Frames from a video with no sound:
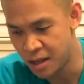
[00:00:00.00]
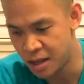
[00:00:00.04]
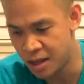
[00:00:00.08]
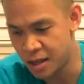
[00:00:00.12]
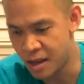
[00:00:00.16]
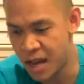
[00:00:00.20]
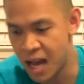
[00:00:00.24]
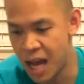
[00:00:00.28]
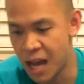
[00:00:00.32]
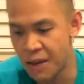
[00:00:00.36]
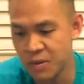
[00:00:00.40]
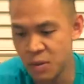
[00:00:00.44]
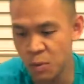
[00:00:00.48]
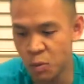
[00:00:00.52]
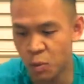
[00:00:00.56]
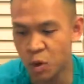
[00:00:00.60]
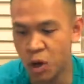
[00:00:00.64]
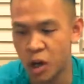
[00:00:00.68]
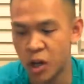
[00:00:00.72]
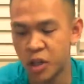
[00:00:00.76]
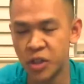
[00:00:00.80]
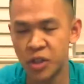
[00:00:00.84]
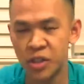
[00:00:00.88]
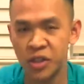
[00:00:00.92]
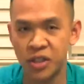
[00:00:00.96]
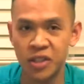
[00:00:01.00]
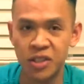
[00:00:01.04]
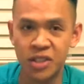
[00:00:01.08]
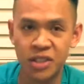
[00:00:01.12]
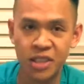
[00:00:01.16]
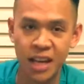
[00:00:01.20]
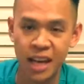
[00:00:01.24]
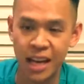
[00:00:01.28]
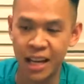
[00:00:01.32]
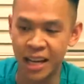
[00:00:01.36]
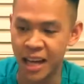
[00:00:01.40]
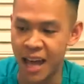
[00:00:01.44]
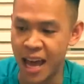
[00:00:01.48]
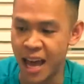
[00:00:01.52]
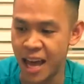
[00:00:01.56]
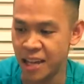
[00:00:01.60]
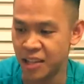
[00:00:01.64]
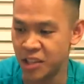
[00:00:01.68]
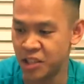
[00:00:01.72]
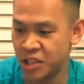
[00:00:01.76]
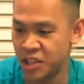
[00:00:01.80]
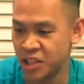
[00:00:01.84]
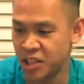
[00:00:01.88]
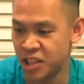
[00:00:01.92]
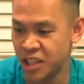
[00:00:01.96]
Now have some water on the side
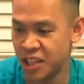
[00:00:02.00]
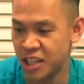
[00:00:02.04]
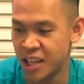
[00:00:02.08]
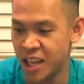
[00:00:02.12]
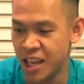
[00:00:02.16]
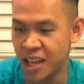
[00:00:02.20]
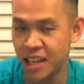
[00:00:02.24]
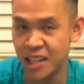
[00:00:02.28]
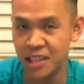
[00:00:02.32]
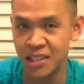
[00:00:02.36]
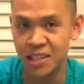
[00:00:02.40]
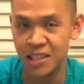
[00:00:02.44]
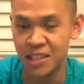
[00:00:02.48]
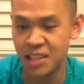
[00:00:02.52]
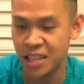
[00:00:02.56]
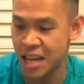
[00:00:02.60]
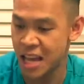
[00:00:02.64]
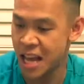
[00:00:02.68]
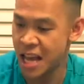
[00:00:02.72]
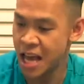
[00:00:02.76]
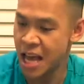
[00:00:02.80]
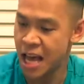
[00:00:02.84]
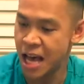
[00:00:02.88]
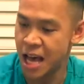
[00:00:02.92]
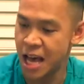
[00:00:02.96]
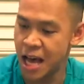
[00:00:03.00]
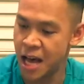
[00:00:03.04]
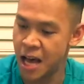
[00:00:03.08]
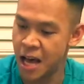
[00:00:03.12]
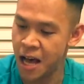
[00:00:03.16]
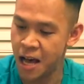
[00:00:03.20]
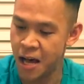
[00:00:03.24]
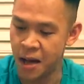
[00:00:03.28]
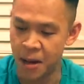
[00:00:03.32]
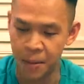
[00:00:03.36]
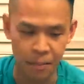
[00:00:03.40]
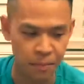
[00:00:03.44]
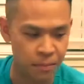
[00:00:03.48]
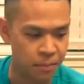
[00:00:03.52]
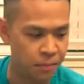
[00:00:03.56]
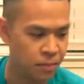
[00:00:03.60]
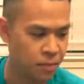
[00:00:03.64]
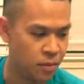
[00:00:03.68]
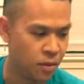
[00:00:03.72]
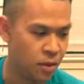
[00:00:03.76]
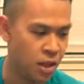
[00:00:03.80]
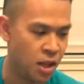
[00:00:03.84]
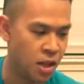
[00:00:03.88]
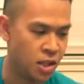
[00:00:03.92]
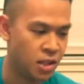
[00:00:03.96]
just in case um,
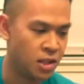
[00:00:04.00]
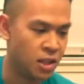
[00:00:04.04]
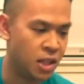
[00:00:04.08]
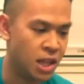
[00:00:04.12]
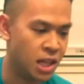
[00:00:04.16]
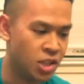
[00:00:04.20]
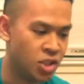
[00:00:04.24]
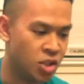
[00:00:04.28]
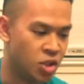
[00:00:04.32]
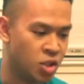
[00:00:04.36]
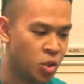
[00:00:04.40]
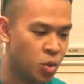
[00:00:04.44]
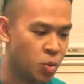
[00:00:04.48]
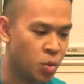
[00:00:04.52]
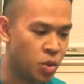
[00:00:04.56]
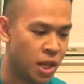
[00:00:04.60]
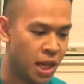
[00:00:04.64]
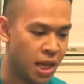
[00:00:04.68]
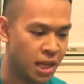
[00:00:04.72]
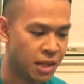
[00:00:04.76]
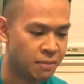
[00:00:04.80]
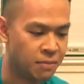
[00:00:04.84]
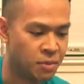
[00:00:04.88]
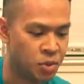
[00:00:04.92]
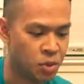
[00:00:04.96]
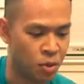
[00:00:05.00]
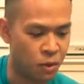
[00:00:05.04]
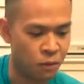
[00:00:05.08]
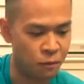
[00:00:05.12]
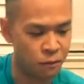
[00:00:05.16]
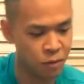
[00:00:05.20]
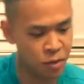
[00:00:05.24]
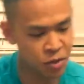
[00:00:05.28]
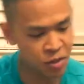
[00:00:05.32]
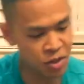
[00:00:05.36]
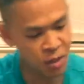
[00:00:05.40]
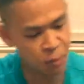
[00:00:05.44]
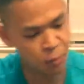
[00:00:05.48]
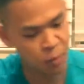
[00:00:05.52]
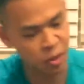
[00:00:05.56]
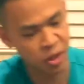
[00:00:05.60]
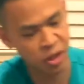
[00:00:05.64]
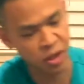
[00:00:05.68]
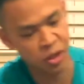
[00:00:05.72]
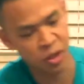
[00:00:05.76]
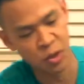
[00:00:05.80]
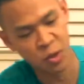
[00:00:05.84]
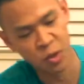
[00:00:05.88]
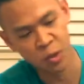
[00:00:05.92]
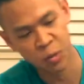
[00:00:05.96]
it gets too thick. So the first thing we're
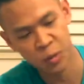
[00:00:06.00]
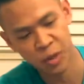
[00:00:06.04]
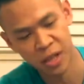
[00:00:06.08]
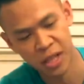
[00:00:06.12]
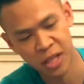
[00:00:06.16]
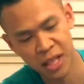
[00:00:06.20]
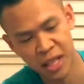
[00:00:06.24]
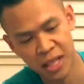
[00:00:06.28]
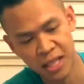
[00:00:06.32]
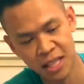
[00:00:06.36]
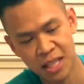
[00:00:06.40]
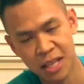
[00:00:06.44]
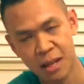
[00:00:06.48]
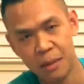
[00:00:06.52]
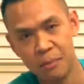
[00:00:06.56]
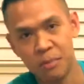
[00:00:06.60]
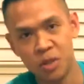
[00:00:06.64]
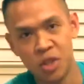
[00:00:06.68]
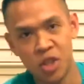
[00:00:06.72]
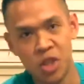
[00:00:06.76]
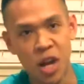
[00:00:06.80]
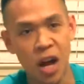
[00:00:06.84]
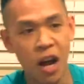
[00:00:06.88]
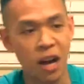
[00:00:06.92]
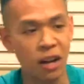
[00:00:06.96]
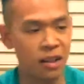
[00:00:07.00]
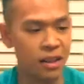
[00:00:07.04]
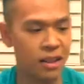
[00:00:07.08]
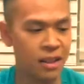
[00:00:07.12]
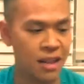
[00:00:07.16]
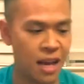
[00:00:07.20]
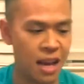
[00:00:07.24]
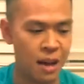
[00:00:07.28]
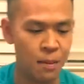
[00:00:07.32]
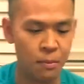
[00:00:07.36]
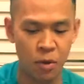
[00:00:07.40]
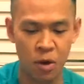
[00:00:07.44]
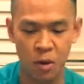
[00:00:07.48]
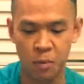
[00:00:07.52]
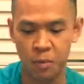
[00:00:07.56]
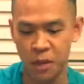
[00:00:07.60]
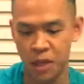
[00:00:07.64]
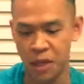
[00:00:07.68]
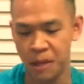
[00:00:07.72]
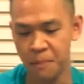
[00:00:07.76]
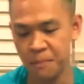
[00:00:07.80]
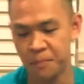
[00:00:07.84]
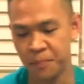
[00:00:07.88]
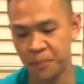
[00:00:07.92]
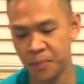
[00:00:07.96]
gonna do is we're gonna get some chocolate
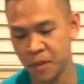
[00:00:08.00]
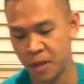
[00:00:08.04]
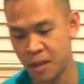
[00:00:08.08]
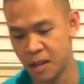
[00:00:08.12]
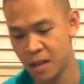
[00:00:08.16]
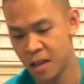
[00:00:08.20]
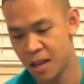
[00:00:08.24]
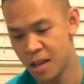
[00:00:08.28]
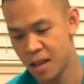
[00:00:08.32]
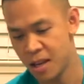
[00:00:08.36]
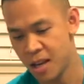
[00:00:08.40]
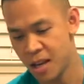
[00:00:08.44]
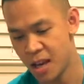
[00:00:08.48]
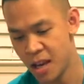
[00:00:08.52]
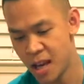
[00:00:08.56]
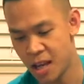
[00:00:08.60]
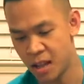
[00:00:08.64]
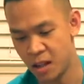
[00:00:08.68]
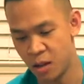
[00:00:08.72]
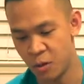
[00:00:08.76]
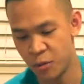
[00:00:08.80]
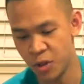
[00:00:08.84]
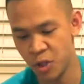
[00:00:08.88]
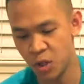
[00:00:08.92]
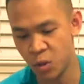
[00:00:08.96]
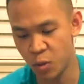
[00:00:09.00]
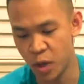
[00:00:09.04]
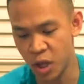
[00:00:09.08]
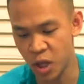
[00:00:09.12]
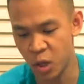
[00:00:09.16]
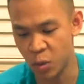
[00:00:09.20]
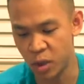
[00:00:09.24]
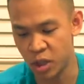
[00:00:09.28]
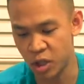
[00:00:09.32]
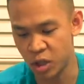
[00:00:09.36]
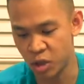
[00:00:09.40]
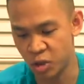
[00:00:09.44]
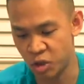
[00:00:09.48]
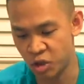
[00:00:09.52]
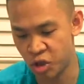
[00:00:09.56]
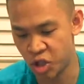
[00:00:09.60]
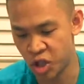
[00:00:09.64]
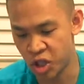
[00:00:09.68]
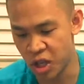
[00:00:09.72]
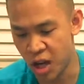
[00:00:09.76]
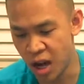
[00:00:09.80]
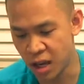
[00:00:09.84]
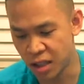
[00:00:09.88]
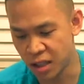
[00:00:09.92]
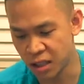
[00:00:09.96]
MRP. And the reason why you wanna use
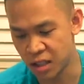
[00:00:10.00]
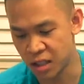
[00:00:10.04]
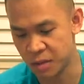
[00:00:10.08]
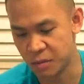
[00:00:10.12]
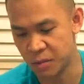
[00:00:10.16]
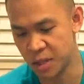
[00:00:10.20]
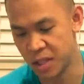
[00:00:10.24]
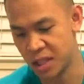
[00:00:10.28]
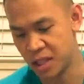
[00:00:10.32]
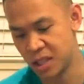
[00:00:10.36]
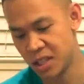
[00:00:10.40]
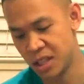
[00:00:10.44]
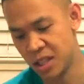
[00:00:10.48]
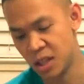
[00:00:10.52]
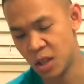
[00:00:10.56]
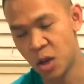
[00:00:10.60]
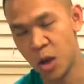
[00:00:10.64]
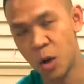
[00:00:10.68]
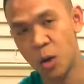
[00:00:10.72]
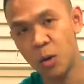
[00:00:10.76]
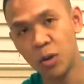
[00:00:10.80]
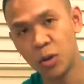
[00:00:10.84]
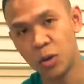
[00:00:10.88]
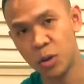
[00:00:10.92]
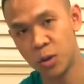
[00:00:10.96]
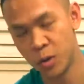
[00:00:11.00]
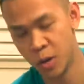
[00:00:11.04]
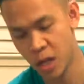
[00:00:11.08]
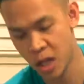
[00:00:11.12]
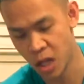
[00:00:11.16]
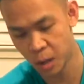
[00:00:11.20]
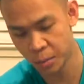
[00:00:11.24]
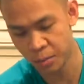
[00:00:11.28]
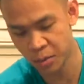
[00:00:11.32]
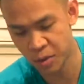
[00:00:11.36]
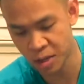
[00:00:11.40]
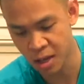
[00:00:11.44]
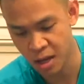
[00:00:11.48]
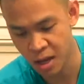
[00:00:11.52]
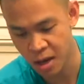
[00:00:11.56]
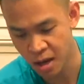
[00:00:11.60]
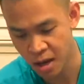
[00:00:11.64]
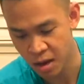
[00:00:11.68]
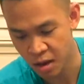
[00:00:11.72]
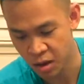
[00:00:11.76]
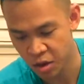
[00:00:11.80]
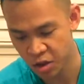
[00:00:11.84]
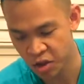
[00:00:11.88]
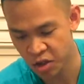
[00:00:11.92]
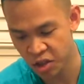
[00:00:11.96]
chocolate is because the cocoa helps
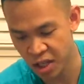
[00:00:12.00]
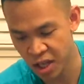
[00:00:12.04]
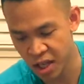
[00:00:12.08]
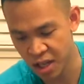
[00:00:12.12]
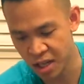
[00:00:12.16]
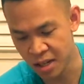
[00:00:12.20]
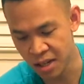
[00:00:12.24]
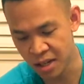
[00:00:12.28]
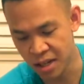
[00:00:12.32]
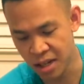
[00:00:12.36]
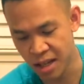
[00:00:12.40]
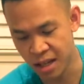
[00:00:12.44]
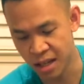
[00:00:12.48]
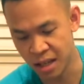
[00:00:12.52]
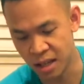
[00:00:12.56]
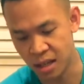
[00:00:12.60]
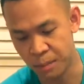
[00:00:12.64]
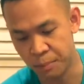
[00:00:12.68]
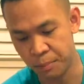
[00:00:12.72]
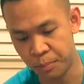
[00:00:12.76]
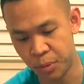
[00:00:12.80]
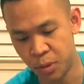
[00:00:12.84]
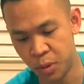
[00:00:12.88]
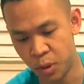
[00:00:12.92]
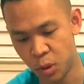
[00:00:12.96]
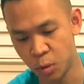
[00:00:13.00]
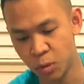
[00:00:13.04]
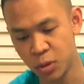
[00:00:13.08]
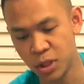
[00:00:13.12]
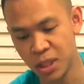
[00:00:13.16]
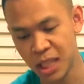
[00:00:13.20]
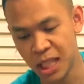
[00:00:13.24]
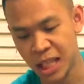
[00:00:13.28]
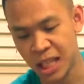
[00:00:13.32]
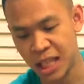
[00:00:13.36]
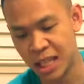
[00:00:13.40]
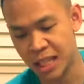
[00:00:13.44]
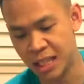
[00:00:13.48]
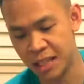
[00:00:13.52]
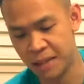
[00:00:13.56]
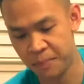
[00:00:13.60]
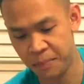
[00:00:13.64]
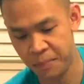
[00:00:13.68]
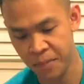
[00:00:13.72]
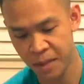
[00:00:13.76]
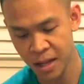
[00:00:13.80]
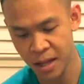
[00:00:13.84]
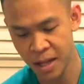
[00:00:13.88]
your skin and then the protein